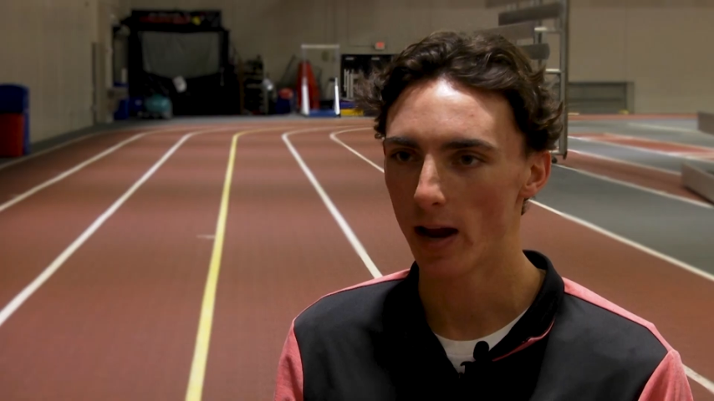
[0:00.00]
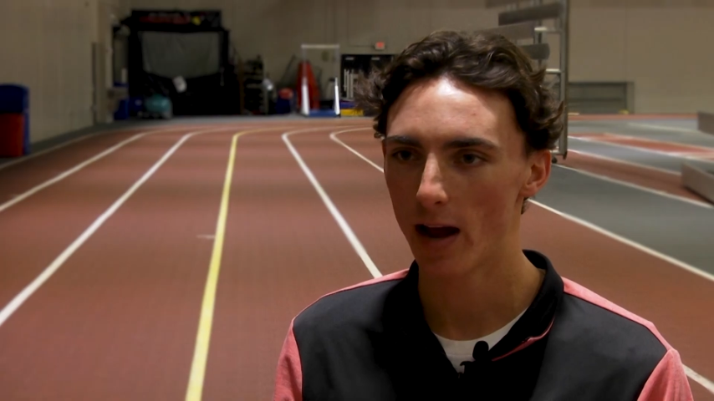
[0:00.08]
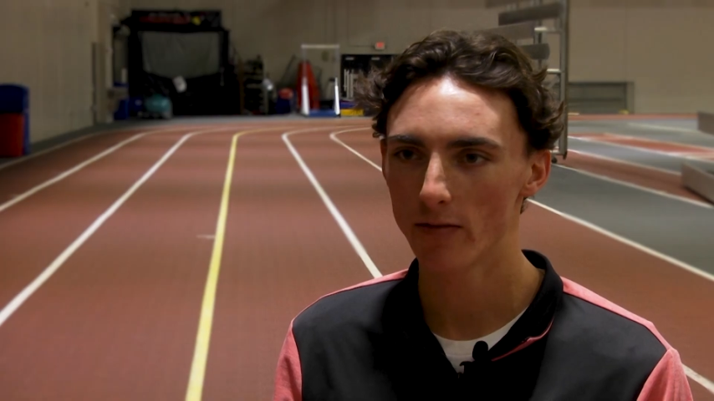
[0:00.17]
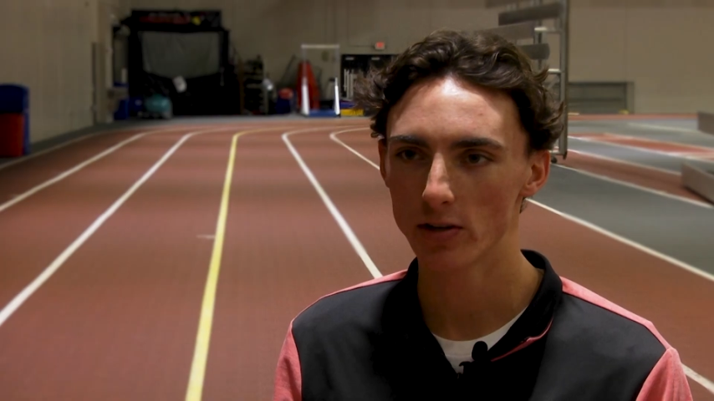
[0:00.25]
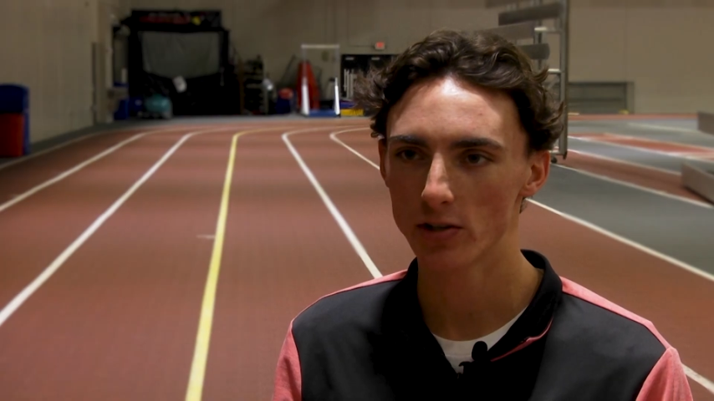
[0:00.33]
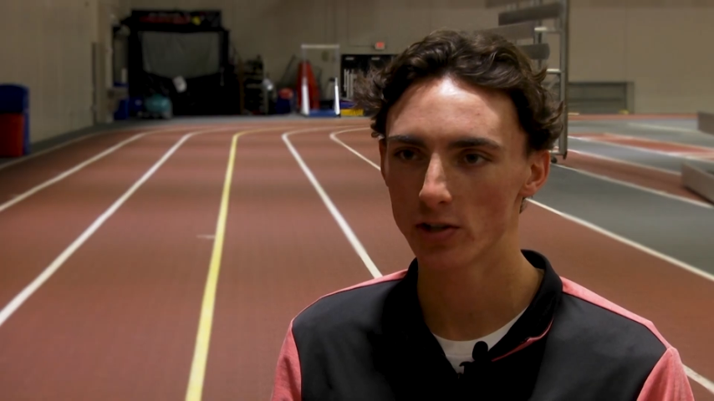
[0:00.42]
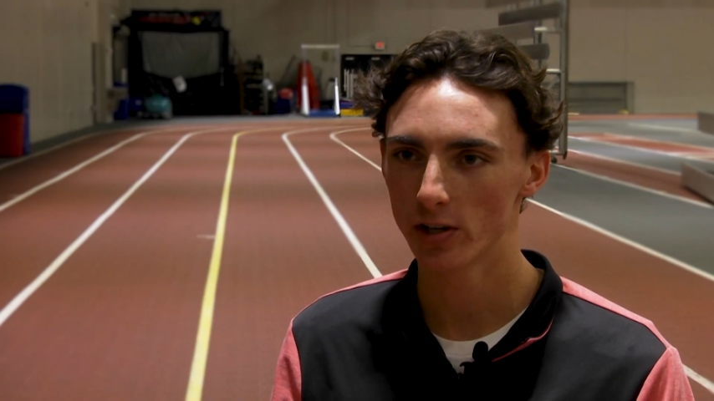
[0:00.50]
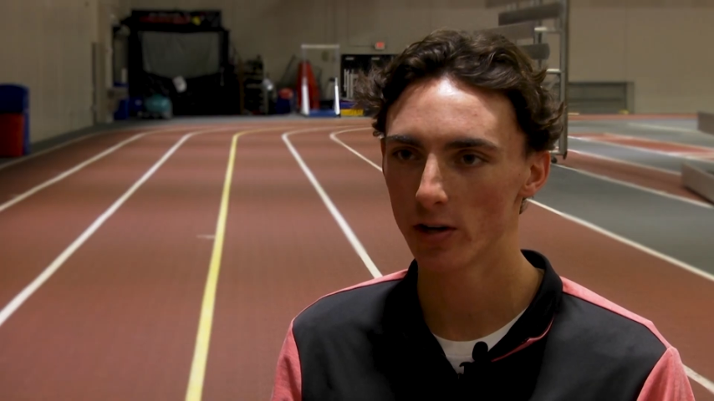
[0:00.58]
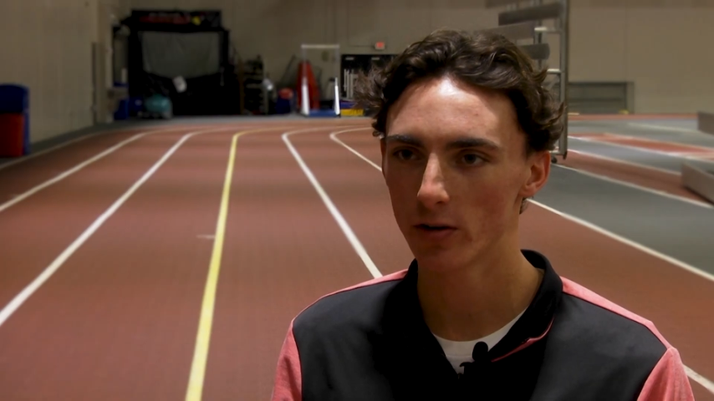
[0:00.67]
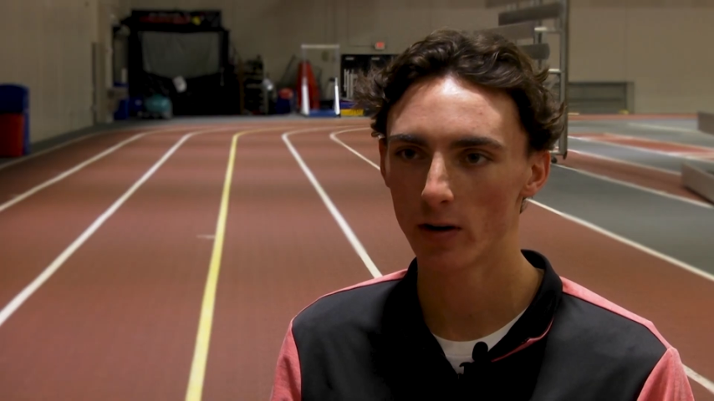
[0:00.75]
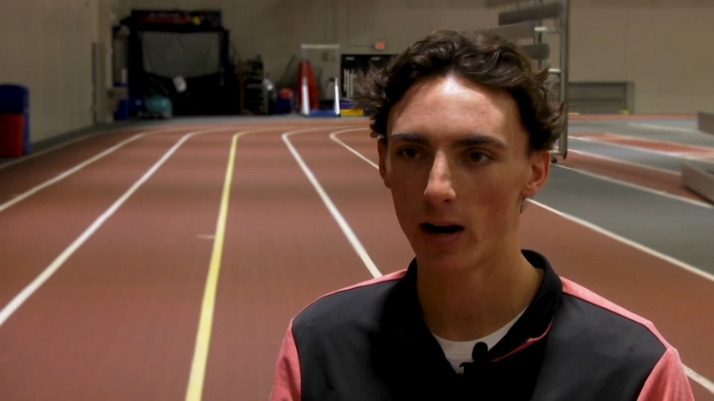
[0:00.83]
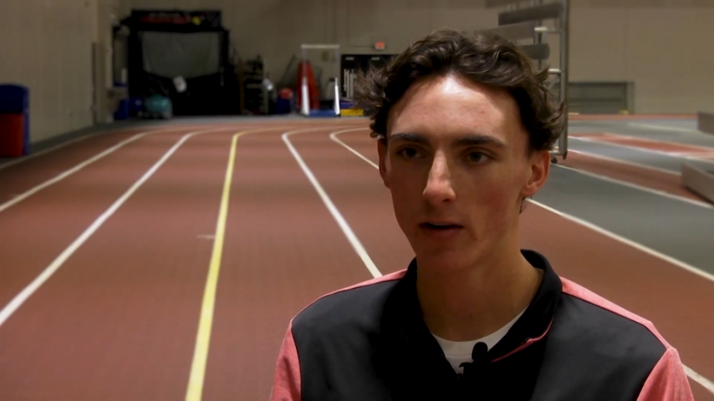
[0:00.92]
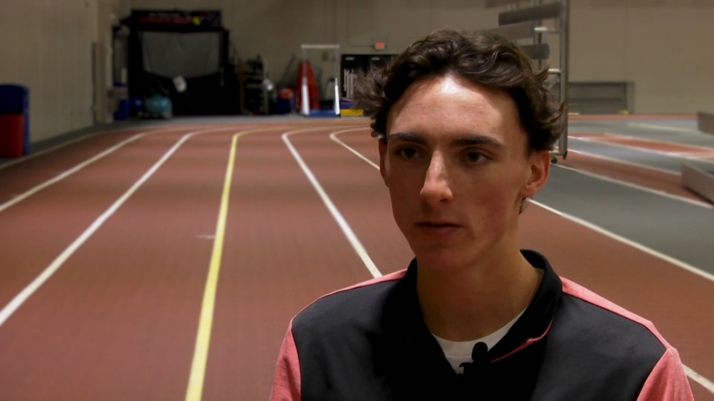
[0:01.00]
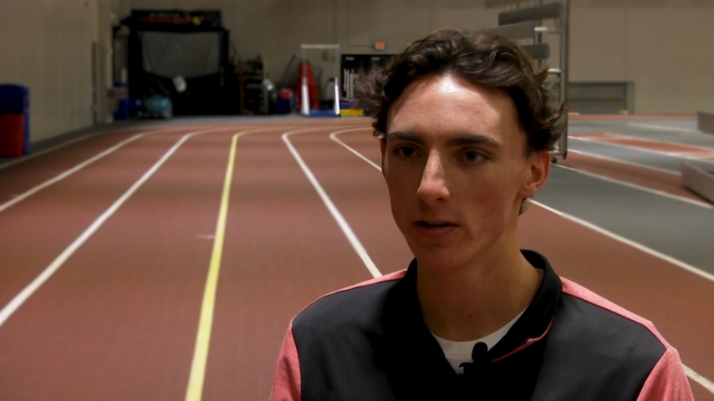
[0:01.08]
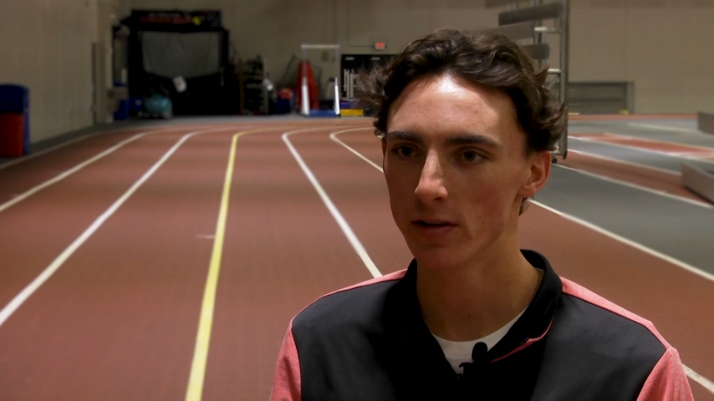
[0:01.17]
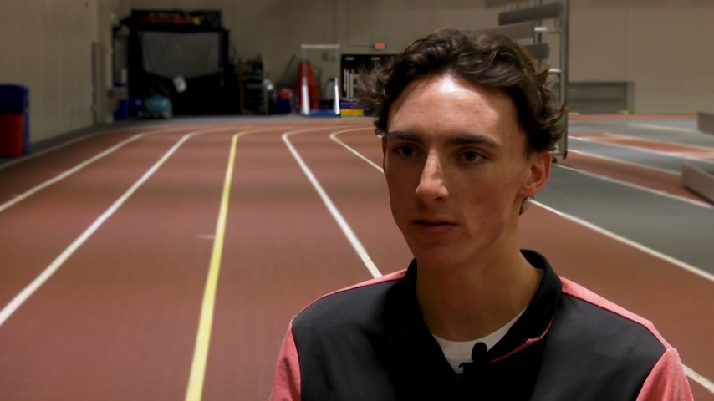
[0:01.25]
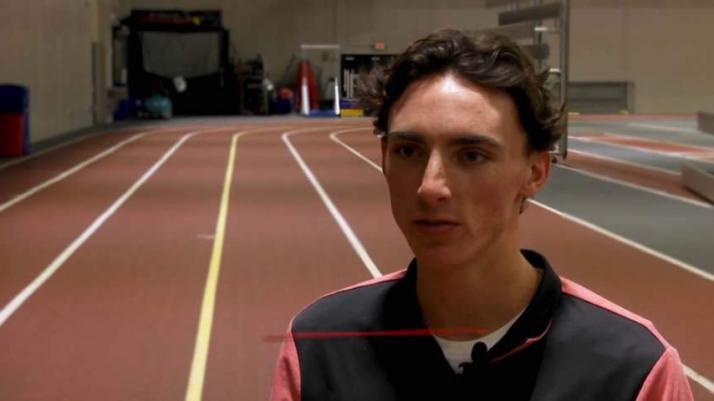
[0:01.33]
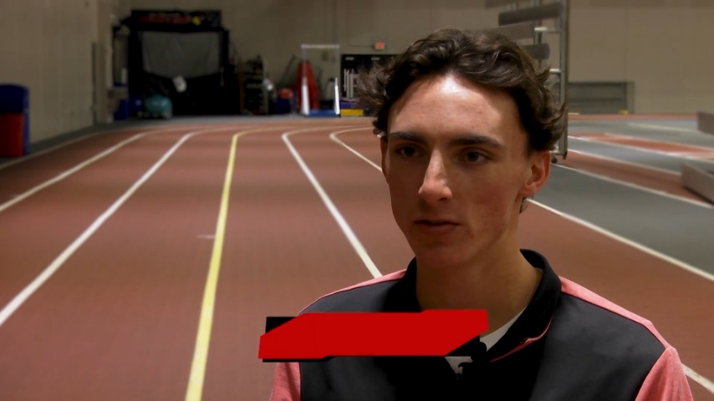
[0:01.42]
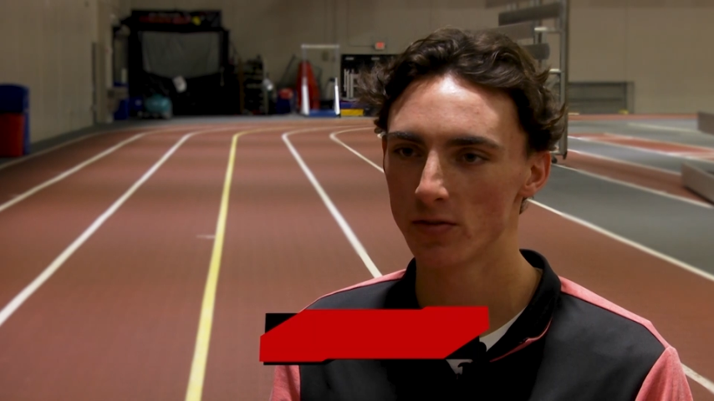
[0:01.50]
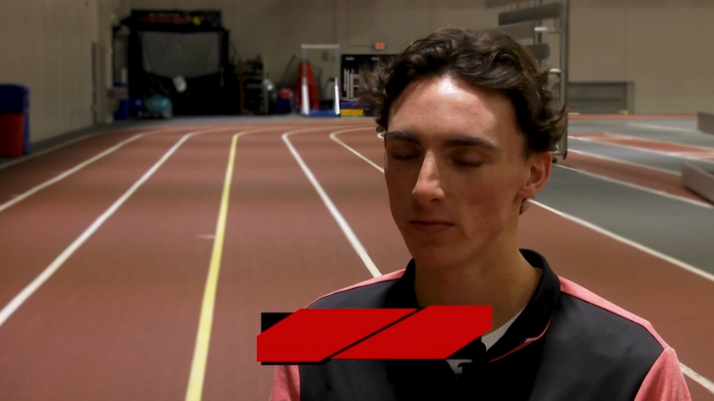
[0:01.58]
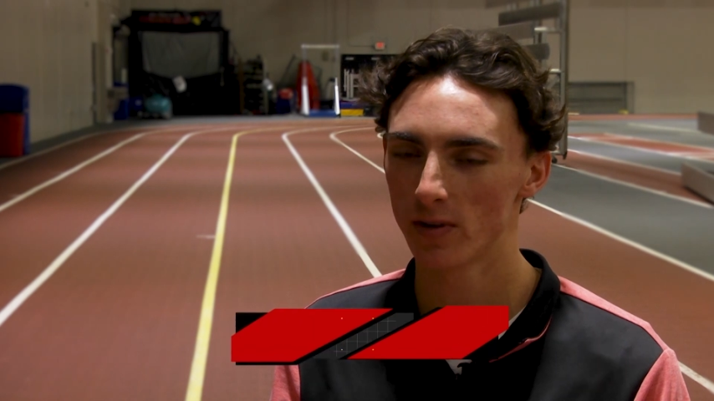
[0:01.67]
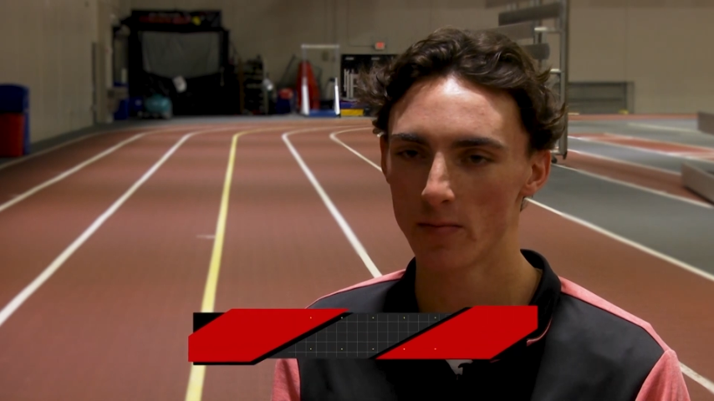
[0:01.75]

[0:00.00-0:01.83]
having Sinnott around is,